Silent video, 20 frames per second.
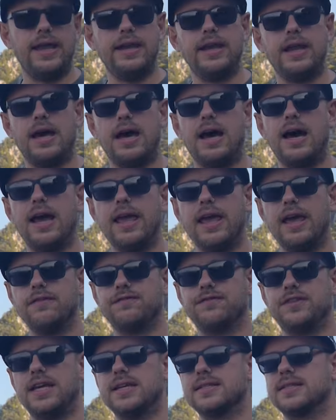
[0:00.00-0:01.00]
And I
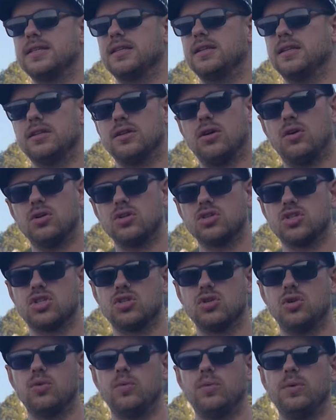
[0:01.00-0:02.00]
have tested it
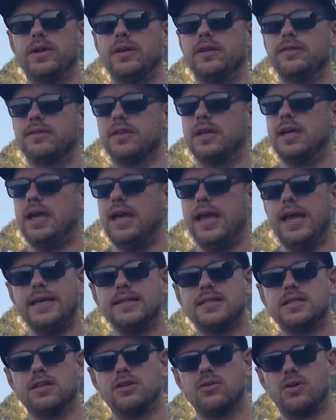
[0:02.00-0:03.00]
also with
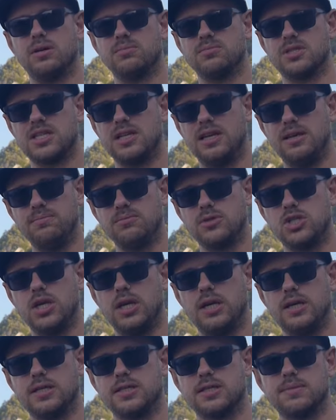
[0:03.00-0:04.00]
80 gram slim
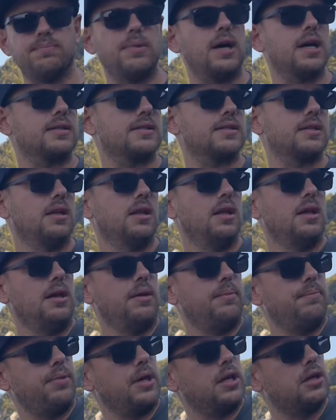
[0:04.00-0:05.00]
jigs, but
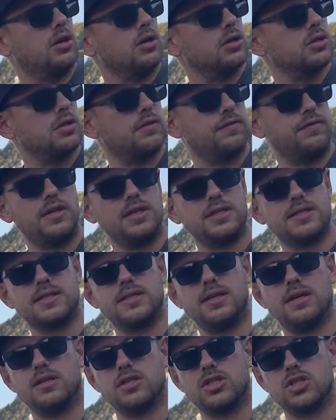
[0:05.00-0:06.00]
because of
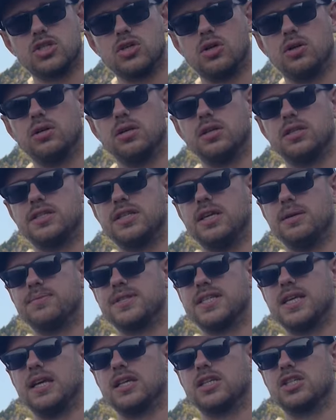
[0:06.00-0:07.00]
this stronger tip
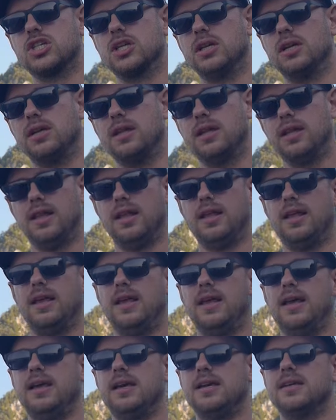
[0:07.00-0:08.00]
section,
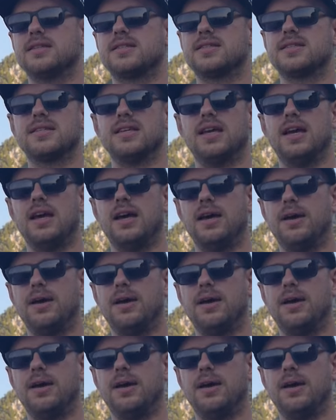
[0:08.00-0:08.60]
it's